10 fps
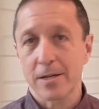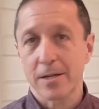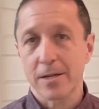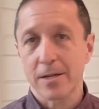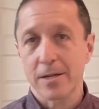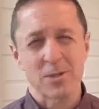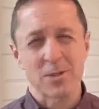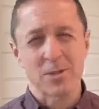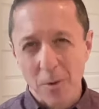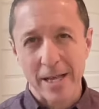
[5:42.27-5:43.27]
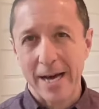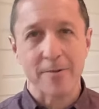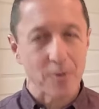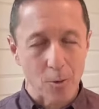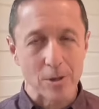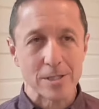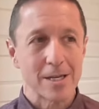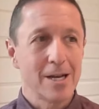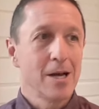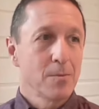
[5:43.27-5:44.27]
Helton was a huge part of that, of
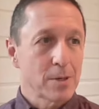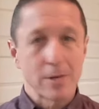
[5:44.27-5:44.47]
course.